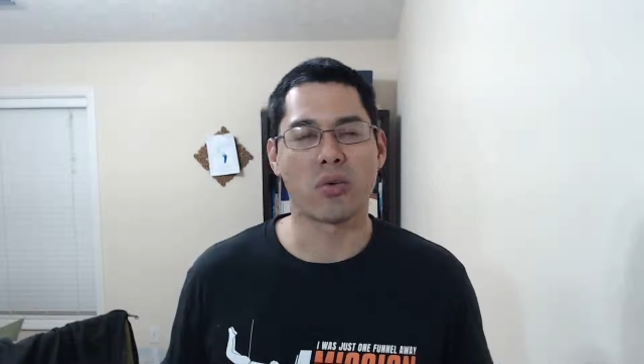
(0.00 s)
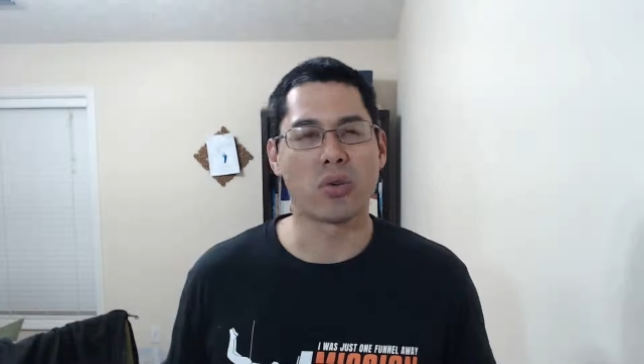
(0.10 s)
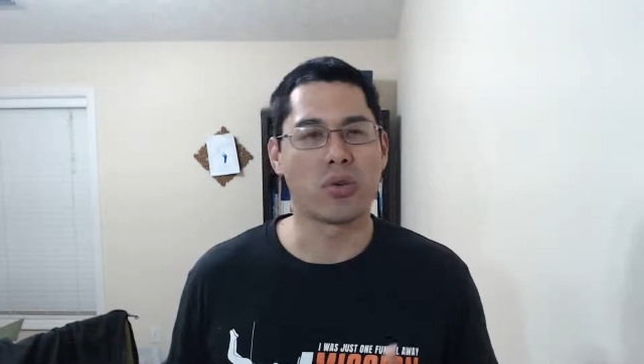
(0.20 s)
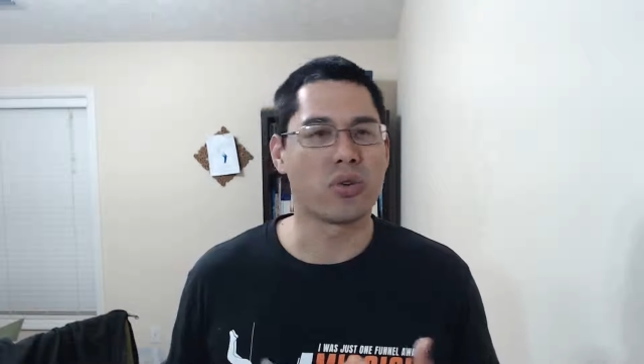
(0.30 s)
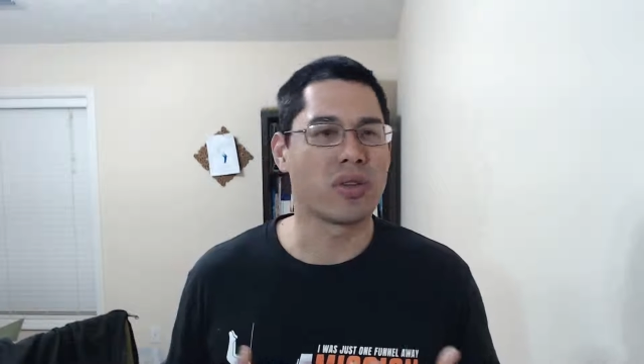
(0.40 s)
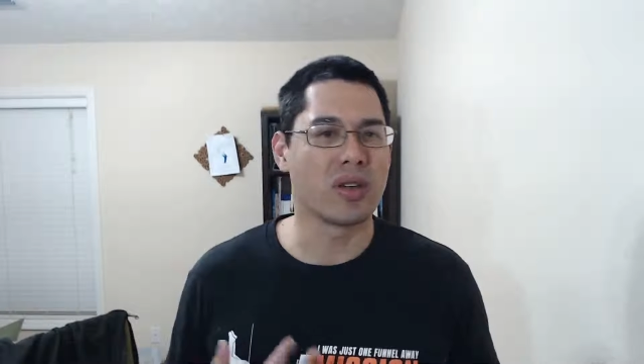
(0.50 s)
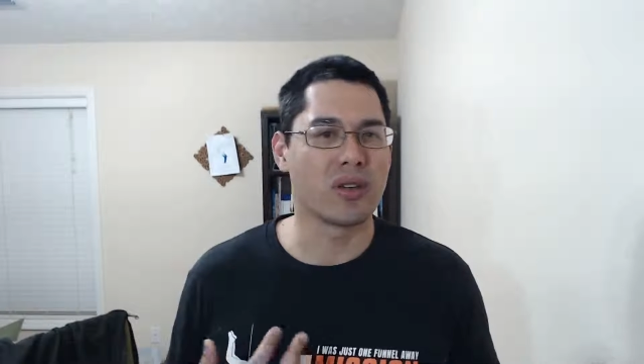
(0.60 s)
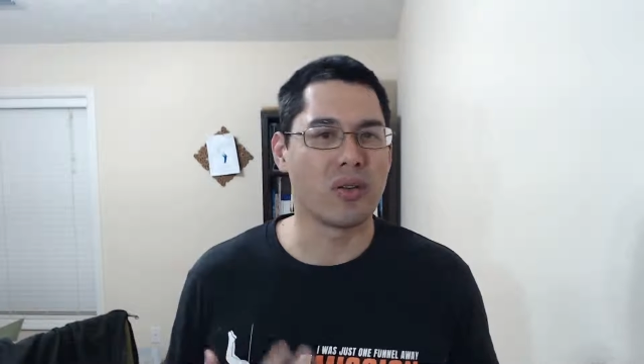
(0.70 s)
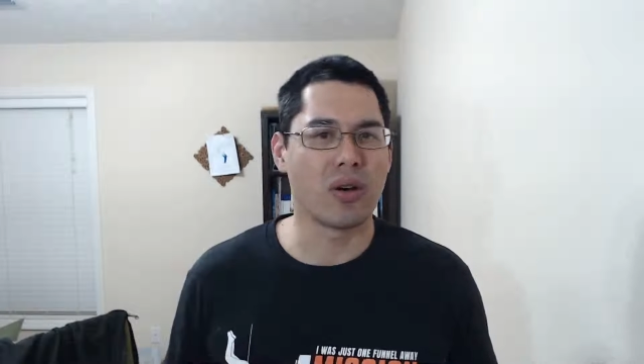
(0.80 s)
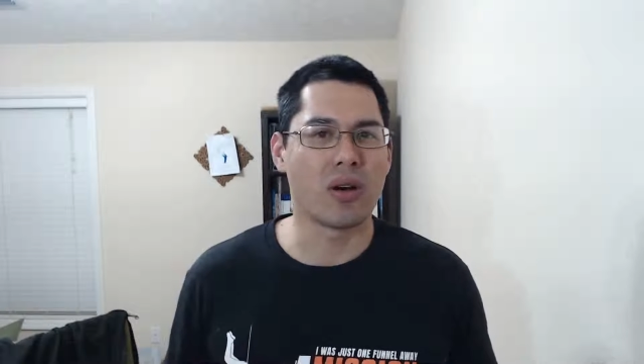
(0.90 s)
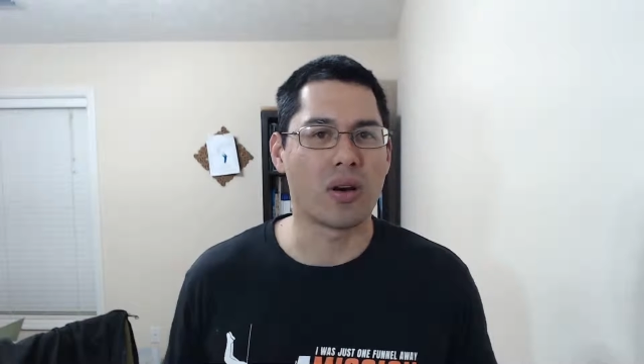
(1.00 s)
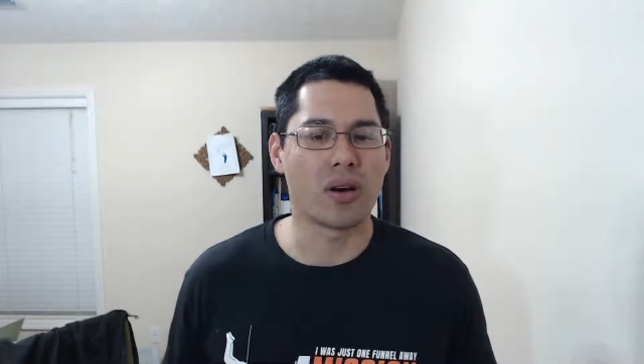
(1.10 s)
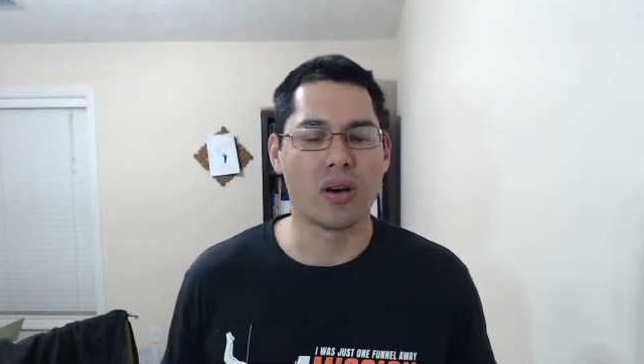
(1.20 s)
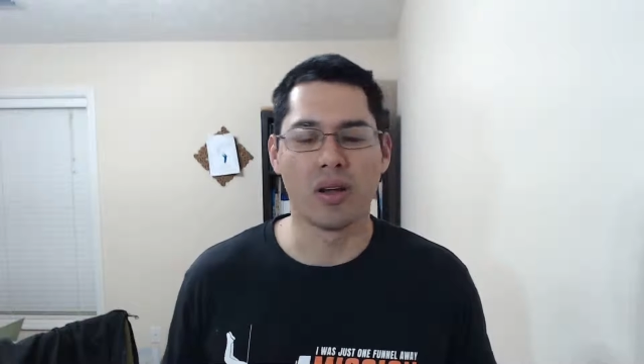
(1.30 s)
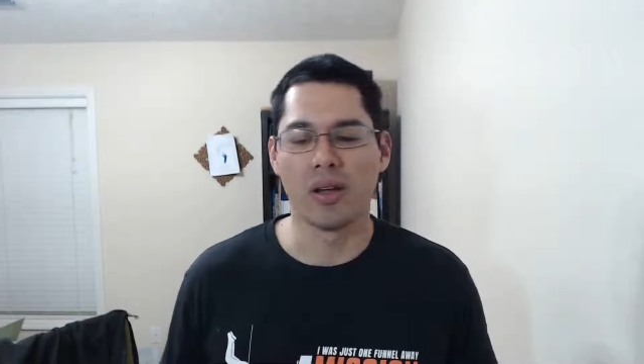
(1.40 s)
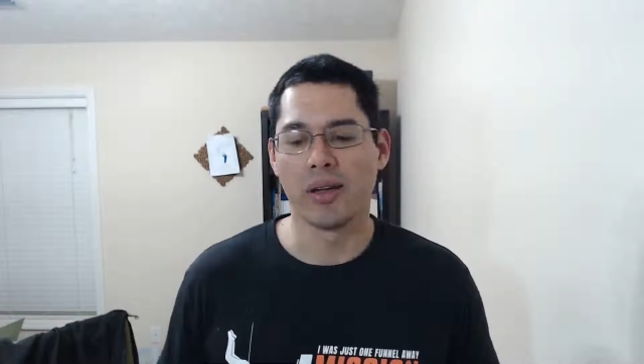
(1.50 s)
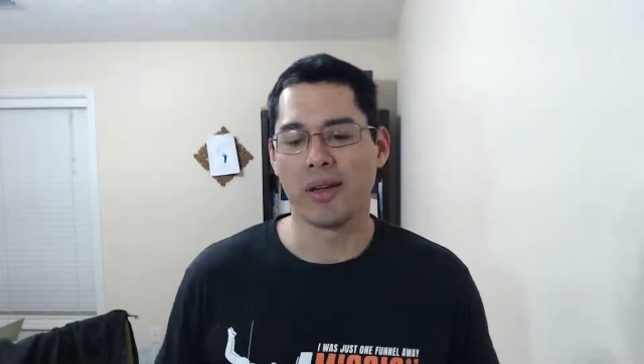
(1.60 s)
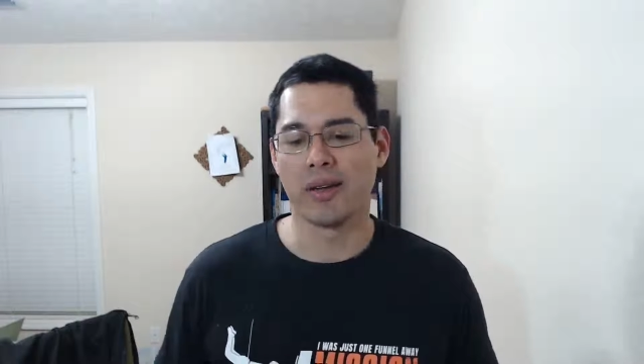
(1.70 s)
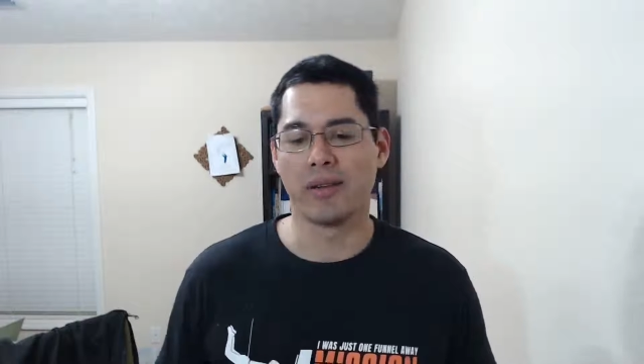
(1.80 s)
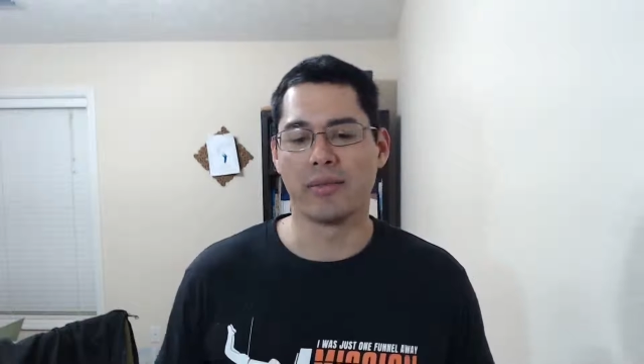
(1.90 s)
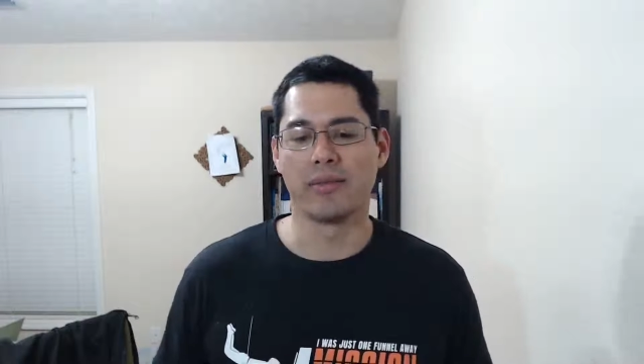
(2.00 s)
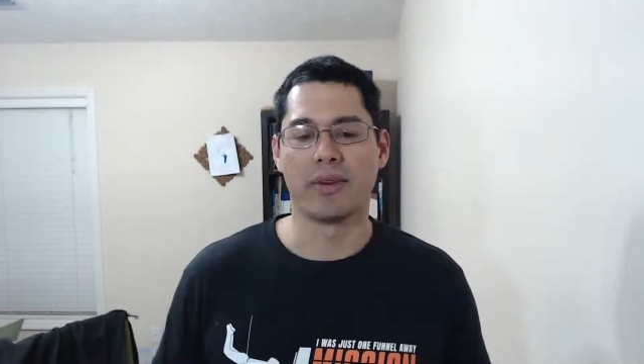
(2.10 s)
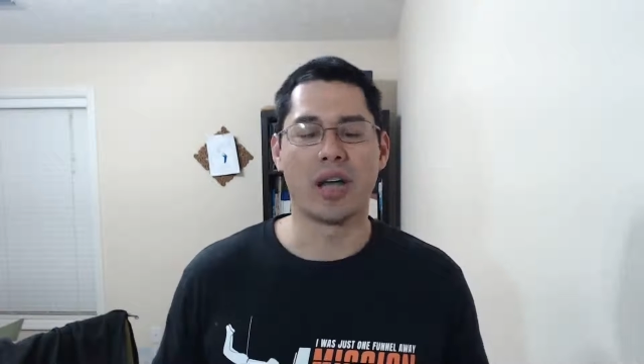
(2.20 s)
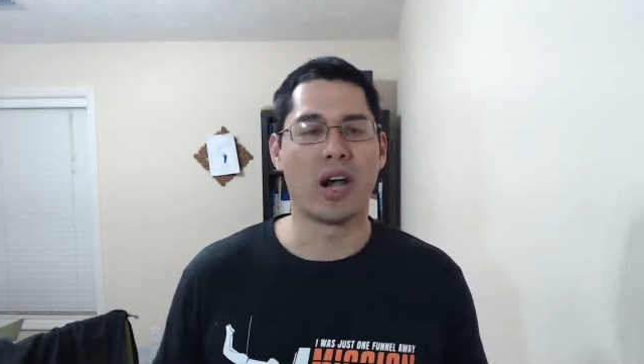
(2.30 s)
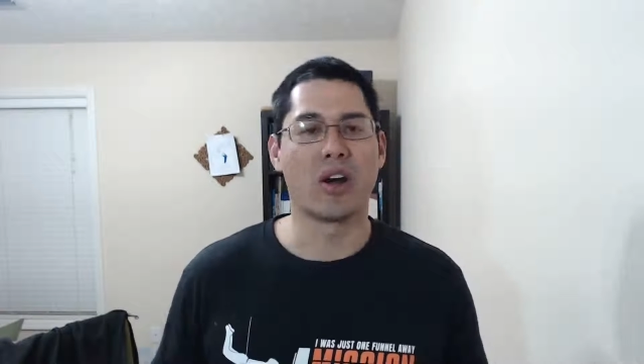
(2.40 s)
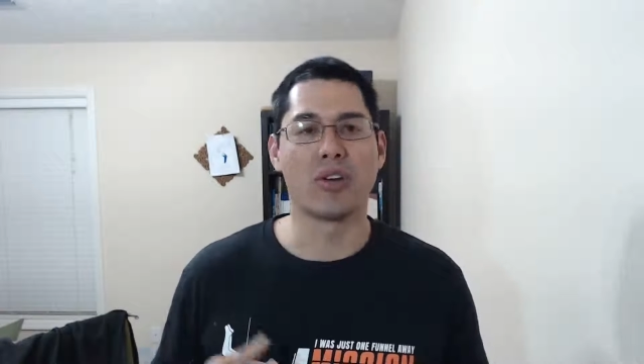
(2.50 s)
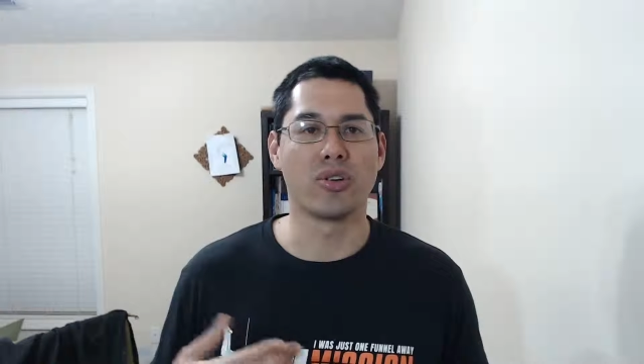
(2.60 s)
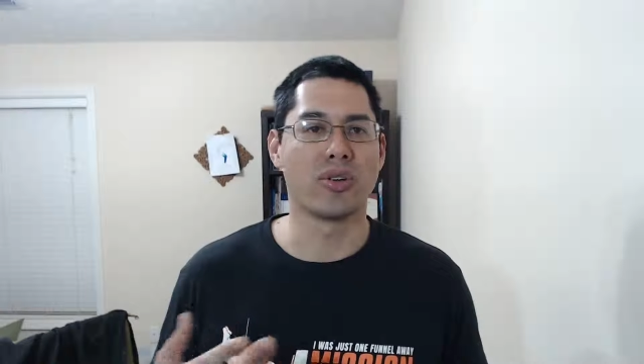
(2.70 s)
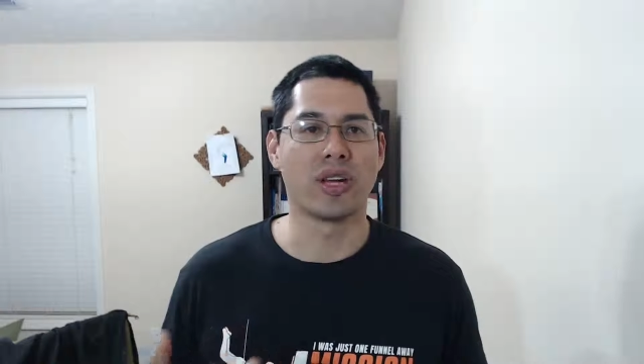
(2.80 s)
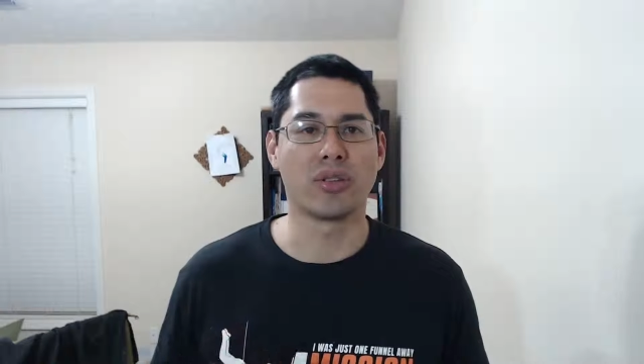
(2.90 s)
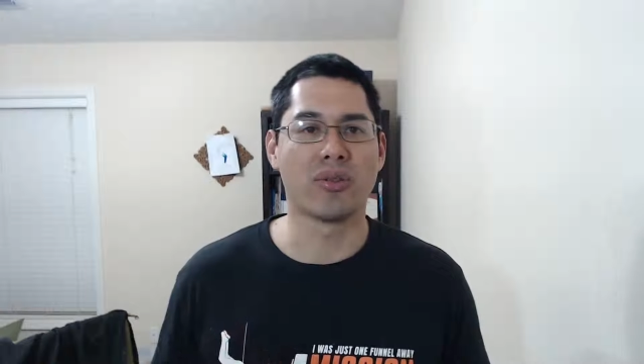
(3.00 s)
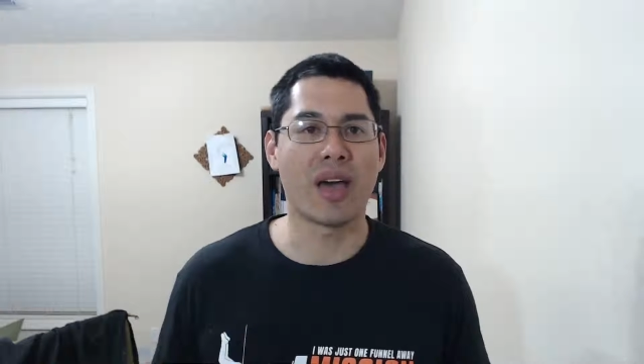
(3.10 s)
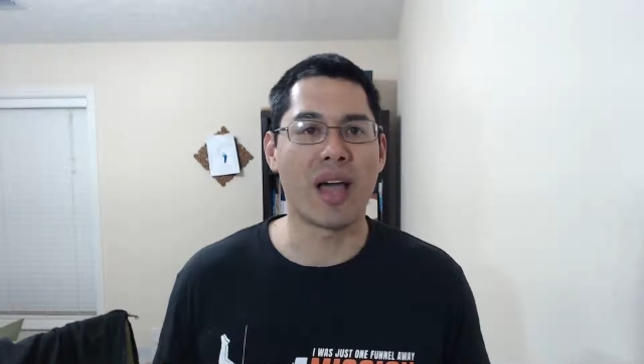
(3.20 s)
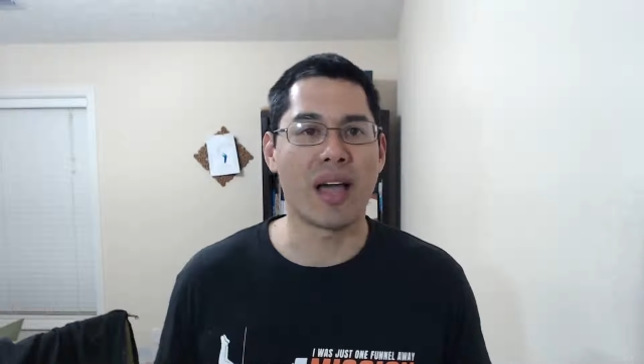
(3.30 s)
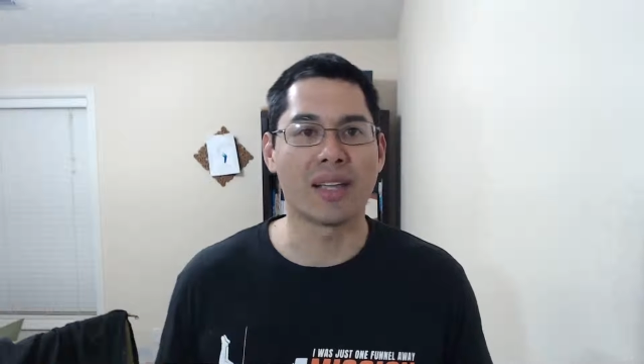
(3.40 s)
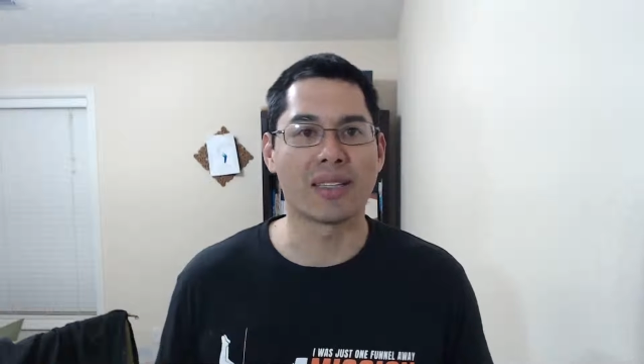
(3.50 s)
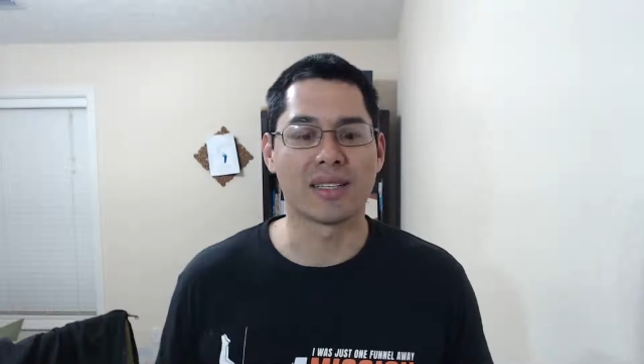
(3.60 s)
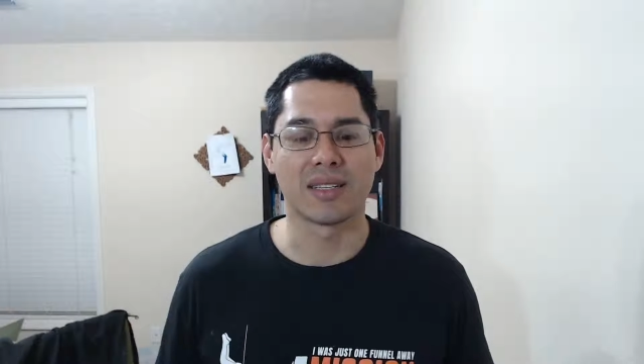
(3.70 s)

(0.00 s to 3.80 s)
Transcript: "Who do you think you are? How are you gonna do that?"